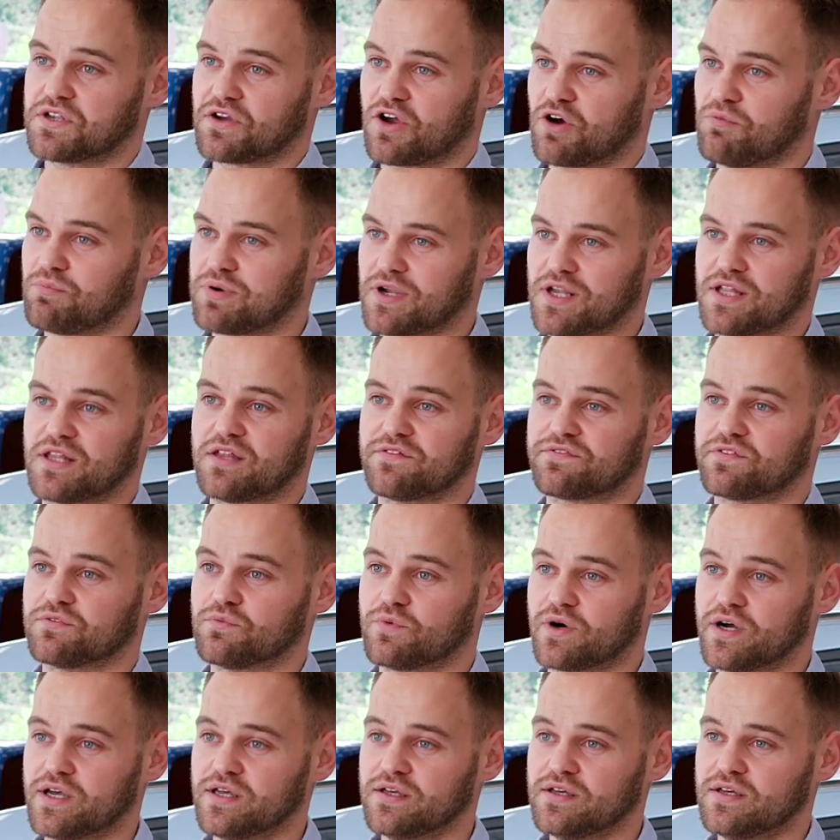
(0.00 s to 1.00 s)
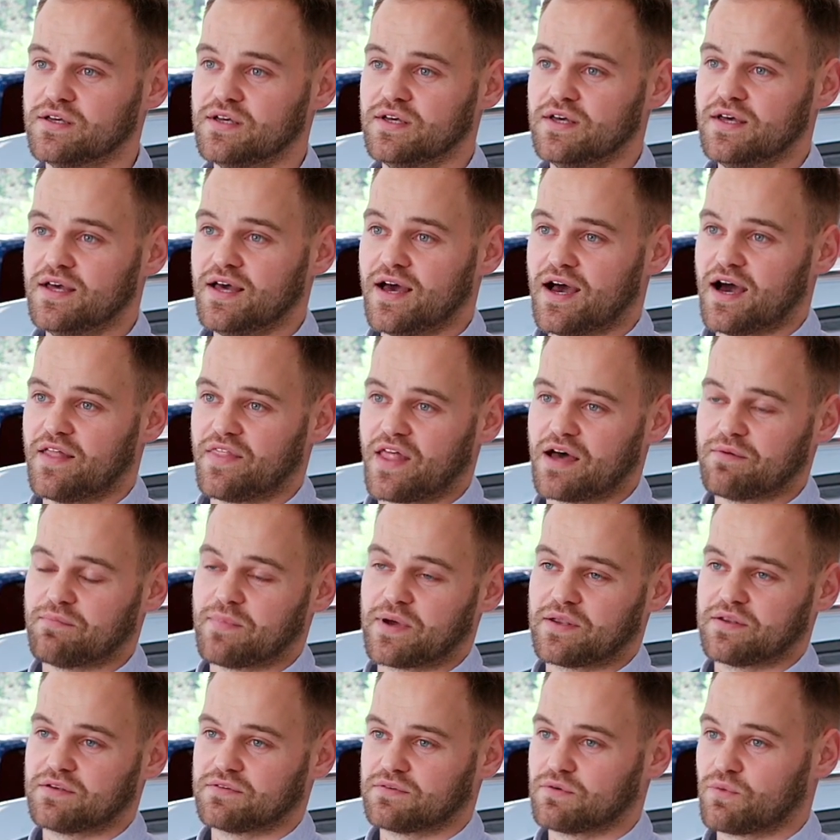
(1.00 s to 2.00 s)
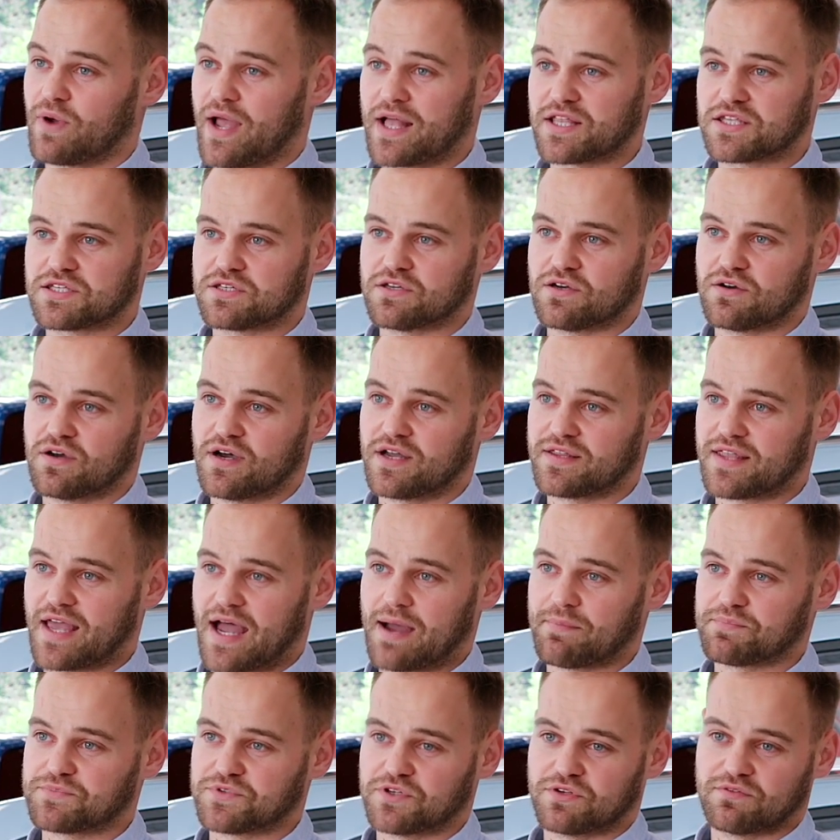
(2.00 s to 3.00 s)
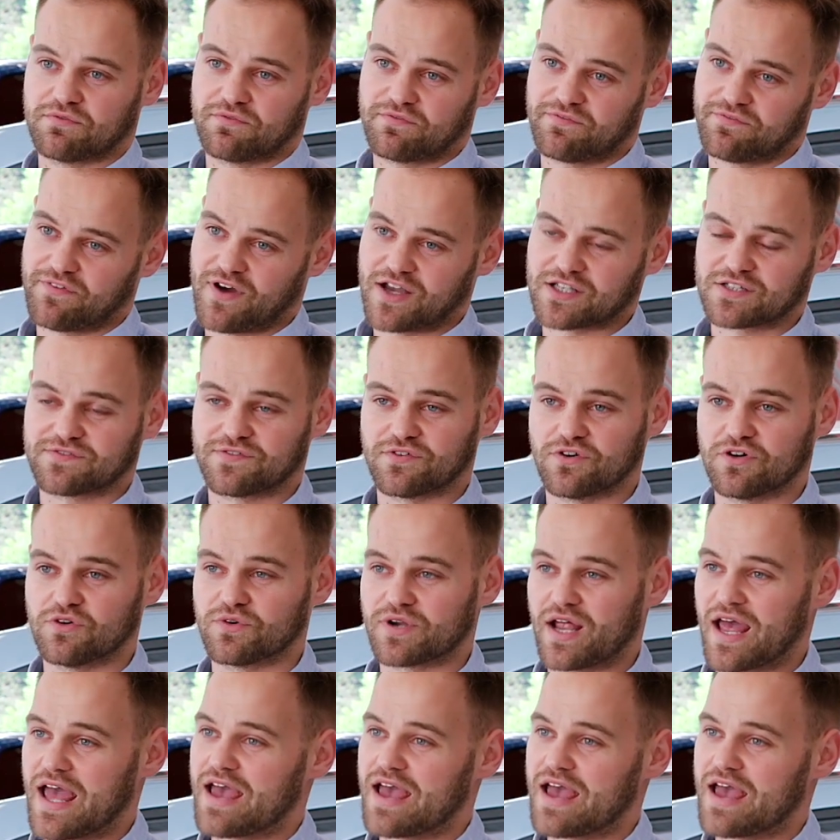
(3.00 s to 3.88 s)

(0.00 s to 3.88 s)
a completely different way, and that meant we had to adapt and fast forward